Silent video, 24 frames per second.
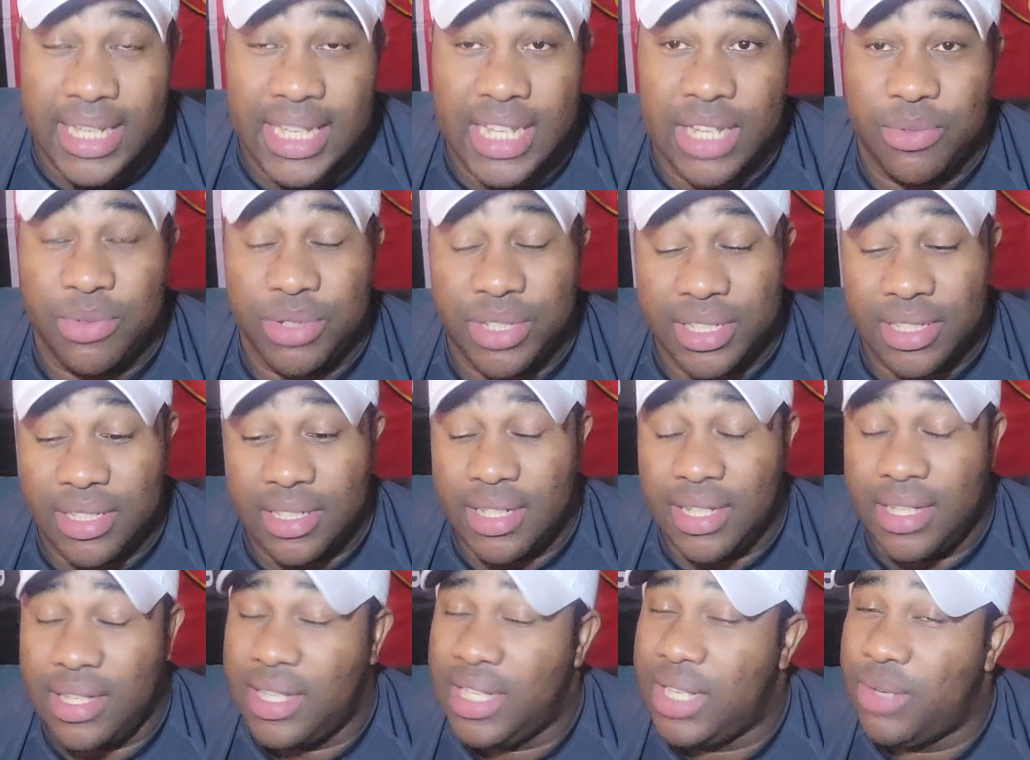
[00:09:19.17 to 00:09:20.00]
He
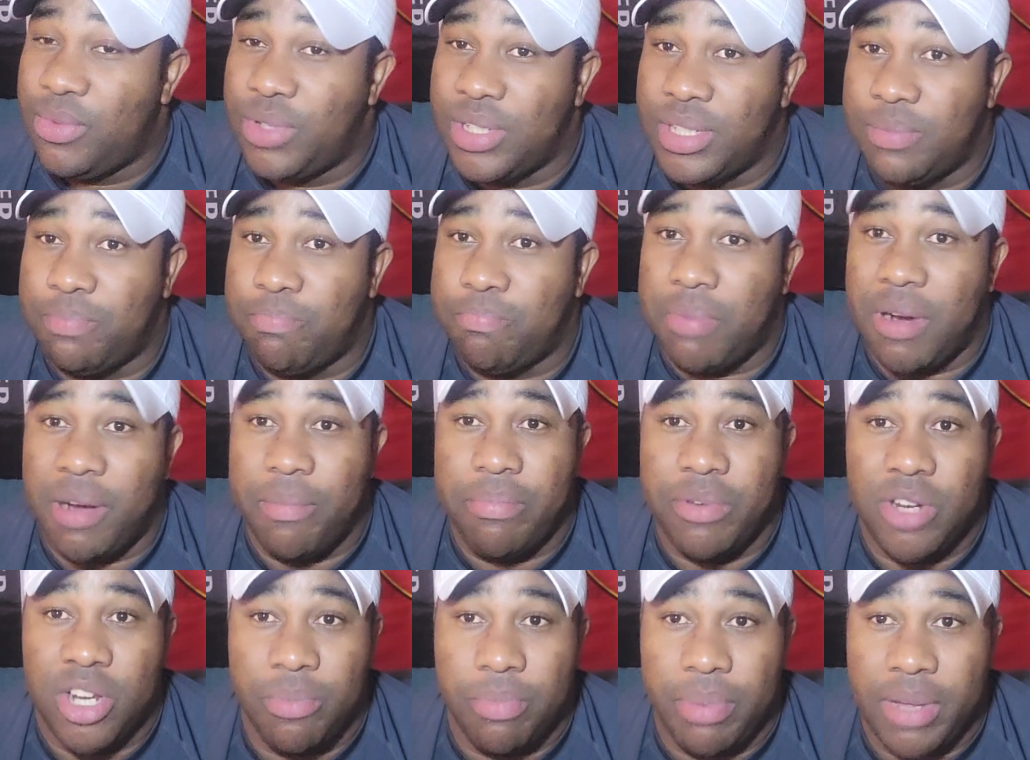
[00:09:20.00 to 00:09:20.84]
was
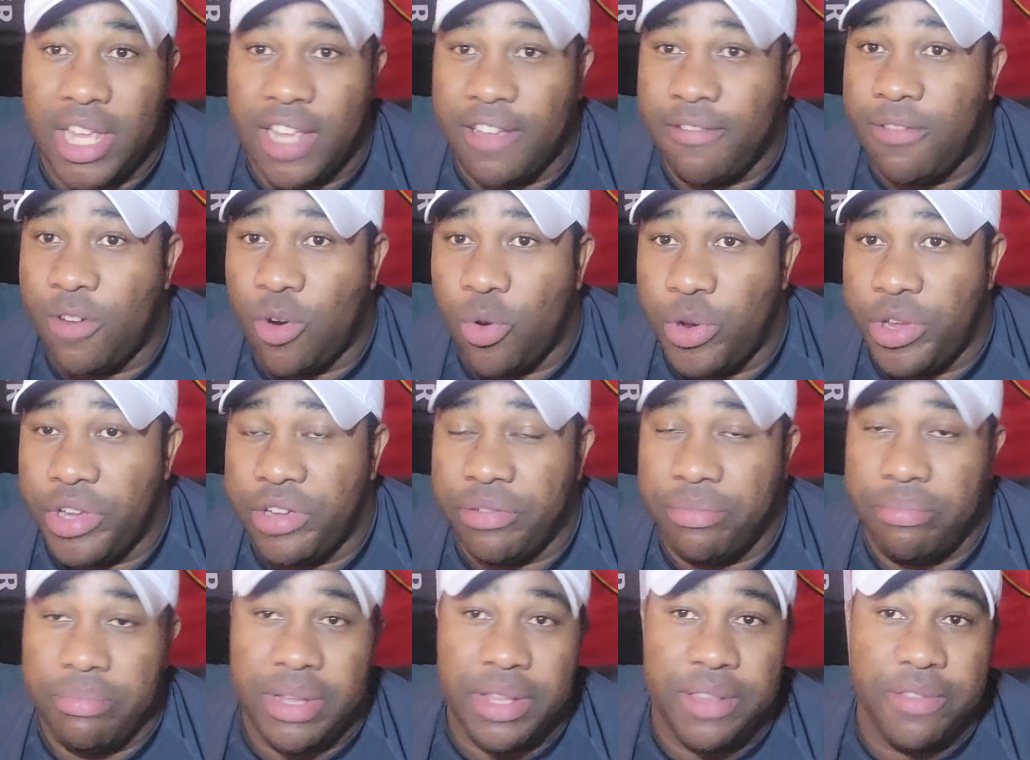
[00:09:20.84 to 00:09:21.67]
popping up
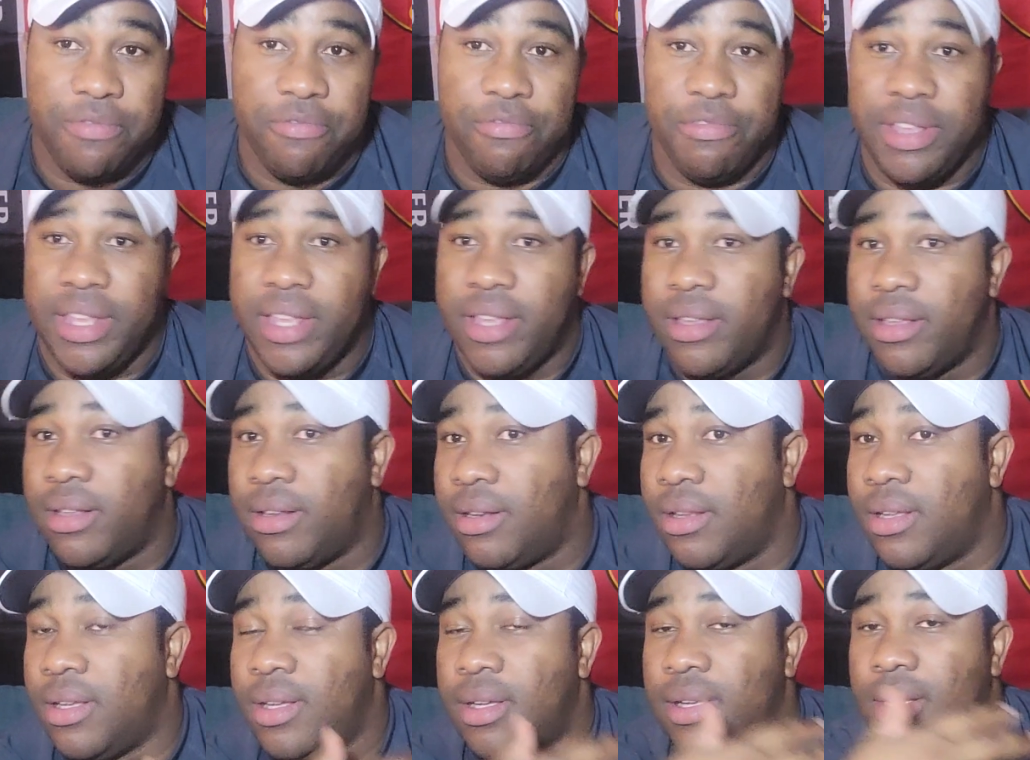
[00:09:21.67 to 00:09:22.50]
everywhere,
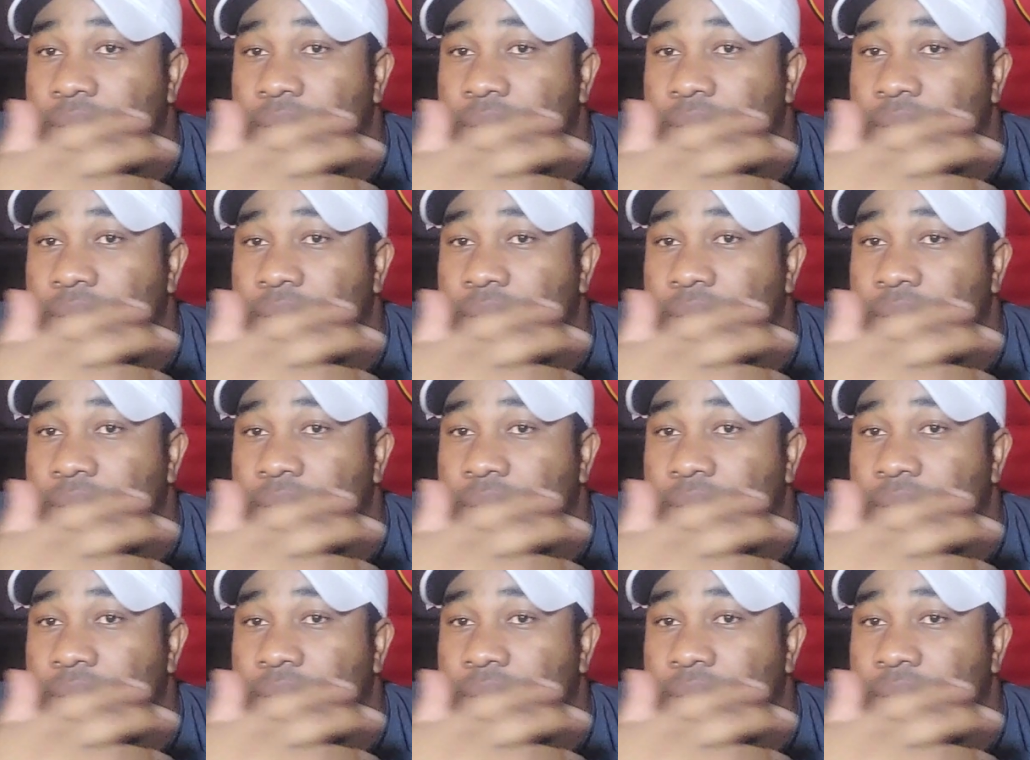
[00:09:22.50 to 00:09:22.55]
midfield,